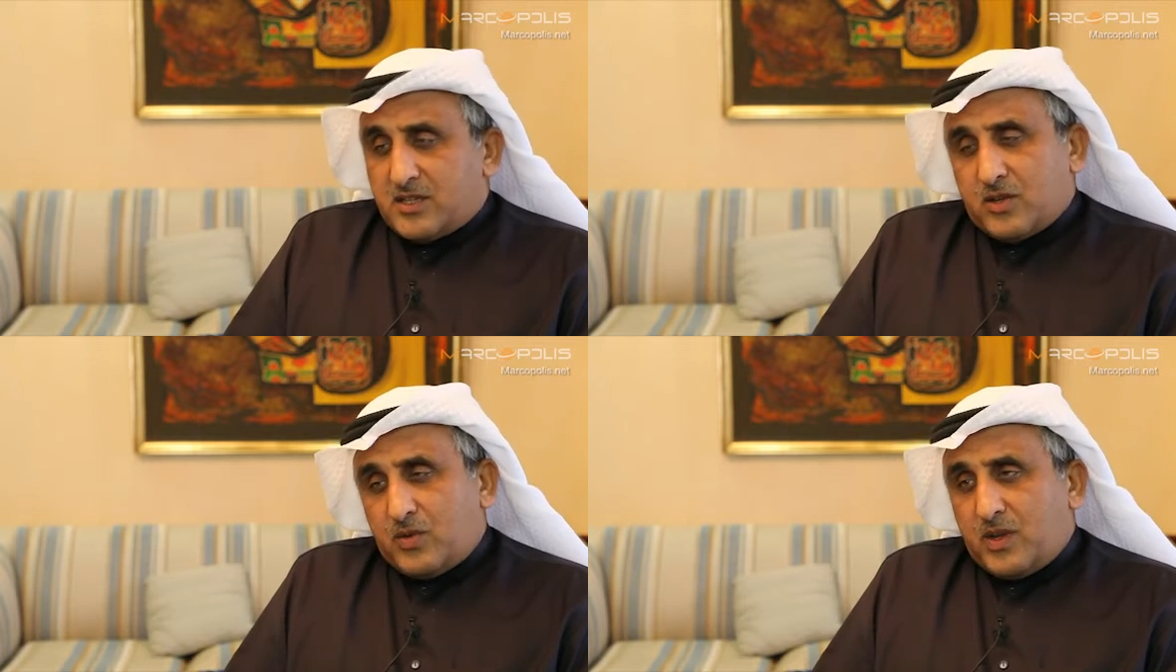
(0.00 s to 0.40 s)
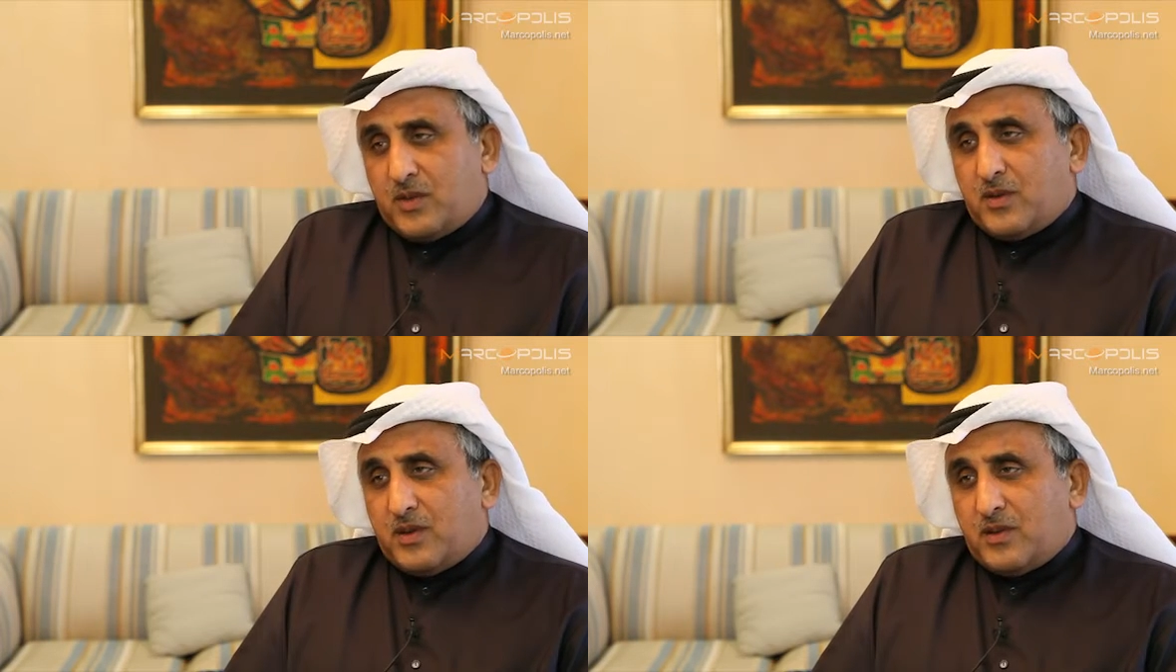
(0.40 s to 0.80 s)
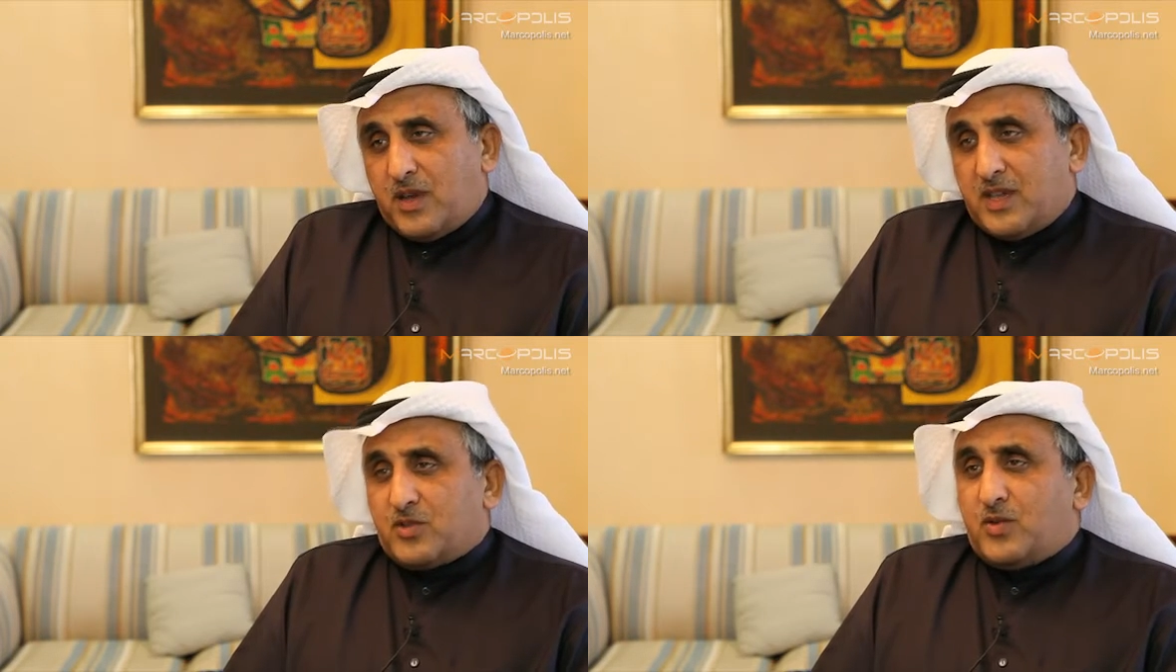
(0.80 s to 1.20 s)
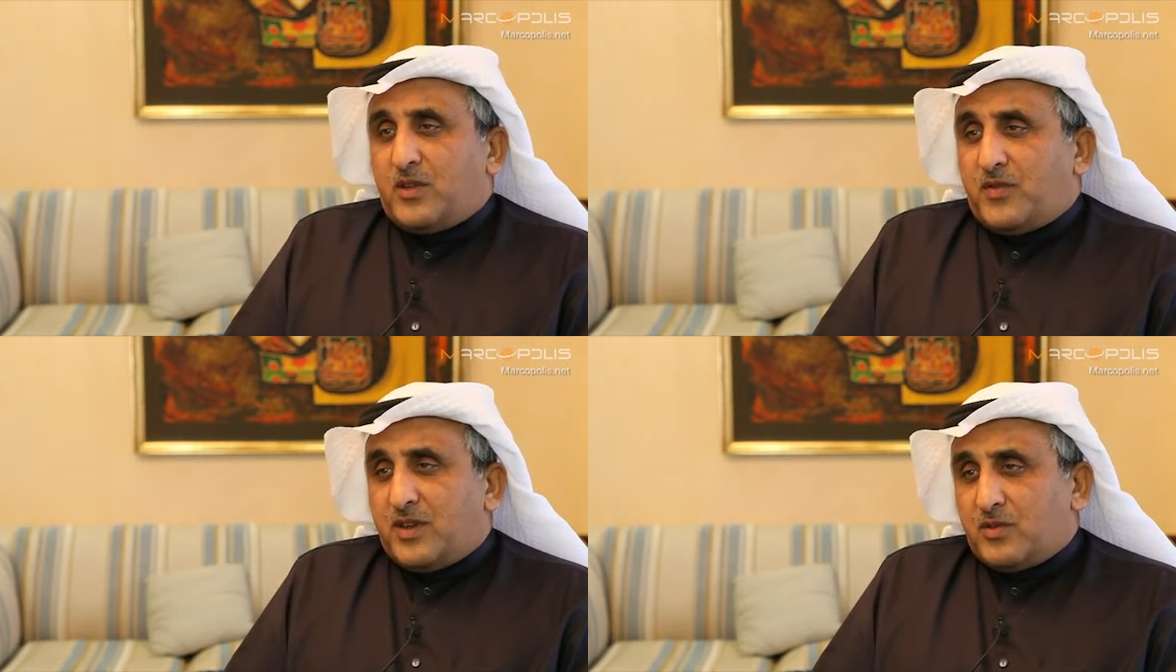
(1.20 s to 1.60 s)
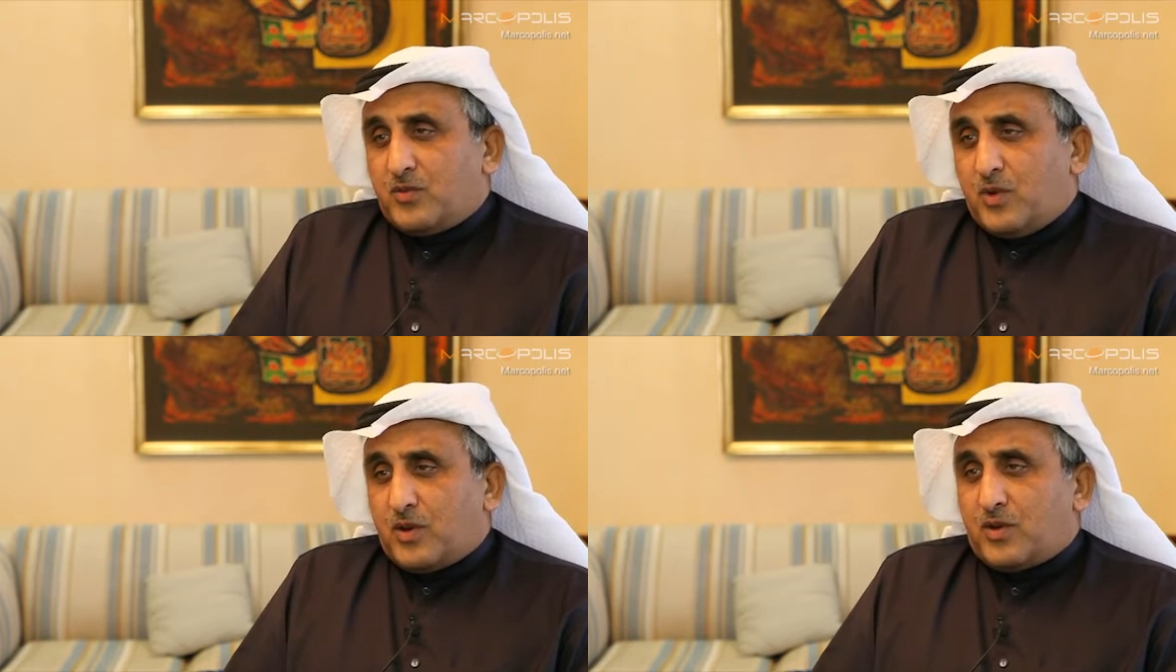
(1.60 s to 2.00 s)
Kuwait Fund
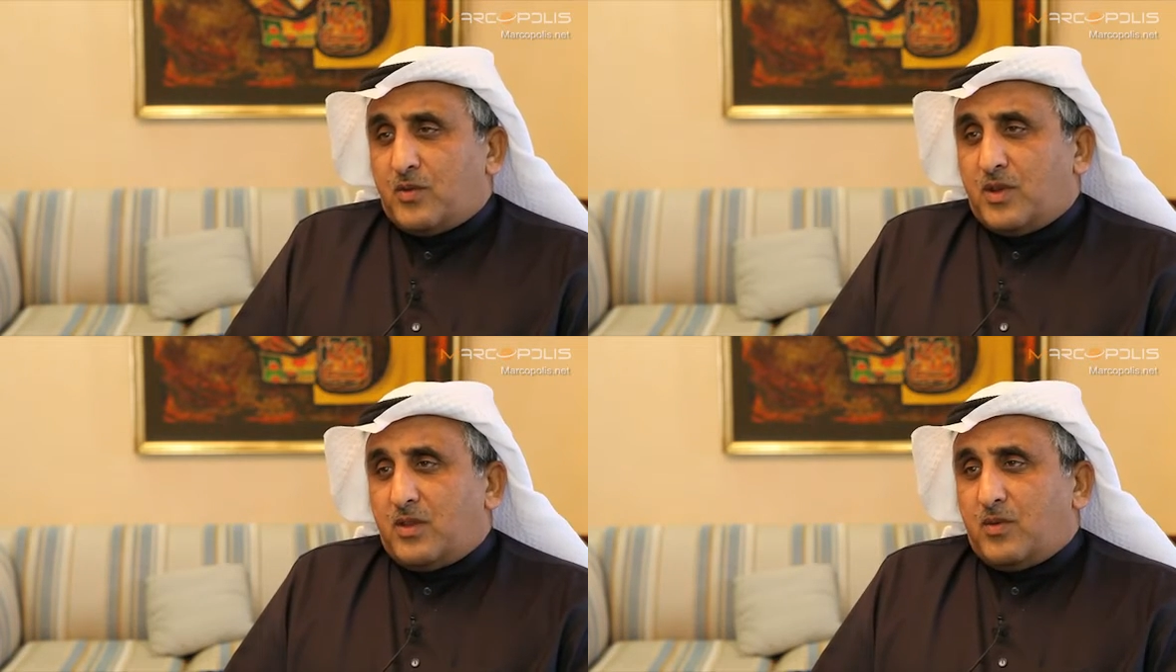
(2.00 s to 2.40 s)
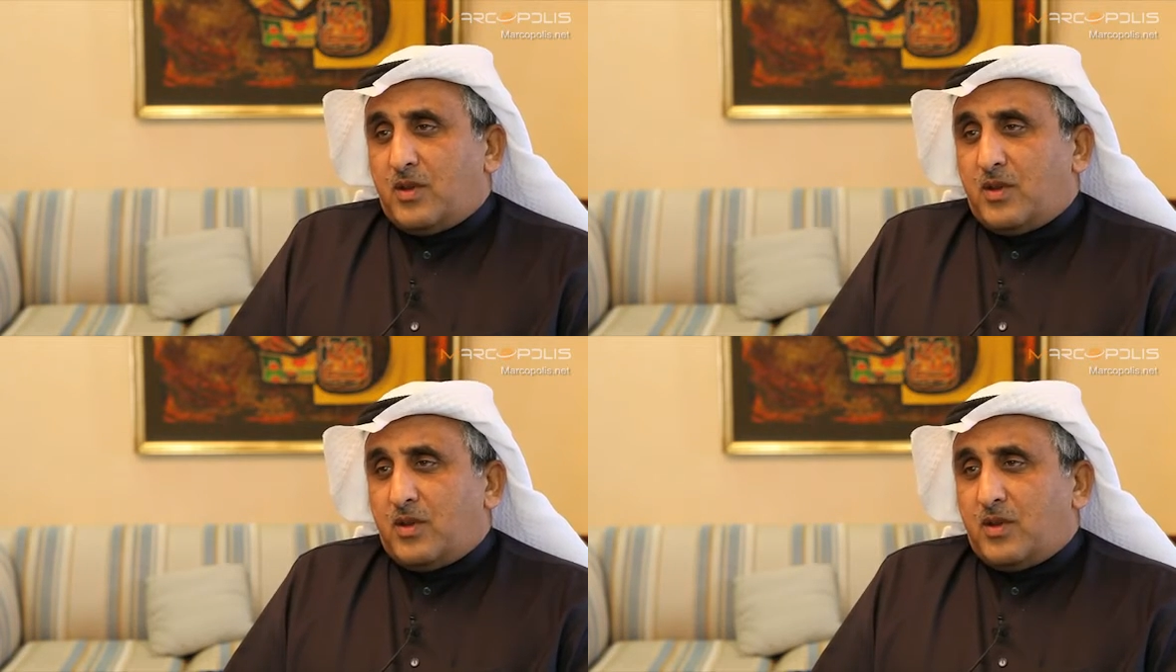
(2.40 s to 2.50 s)
work with